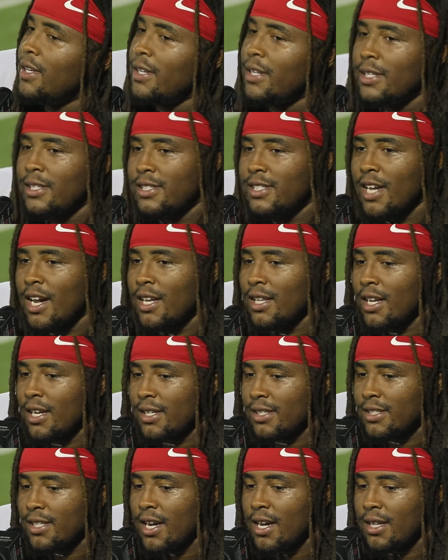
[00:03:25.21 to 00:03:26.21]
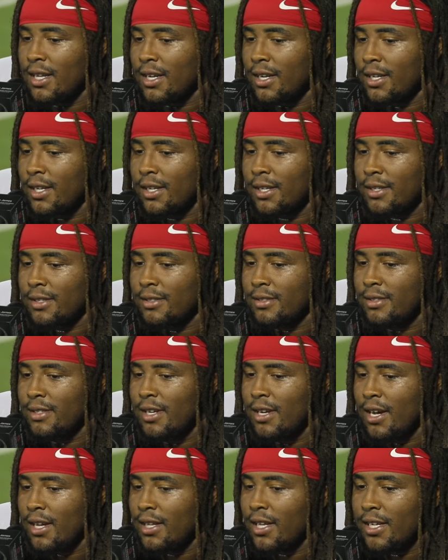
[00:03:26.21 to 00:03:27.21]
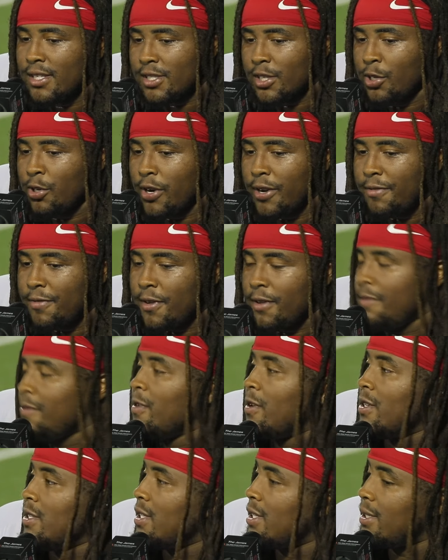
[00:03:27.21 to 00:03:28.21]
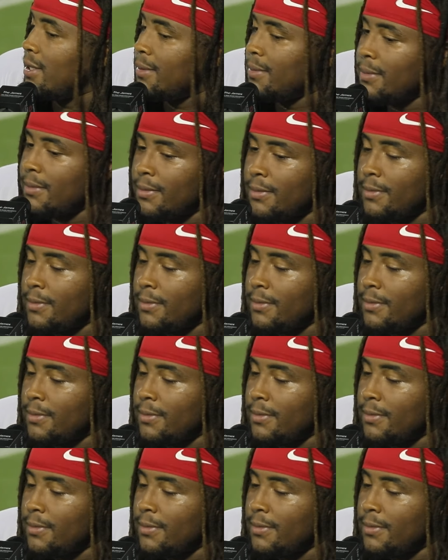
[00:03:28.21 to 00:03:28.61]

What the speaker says: He's sideline to sideline, and I think he's a great fit for our team.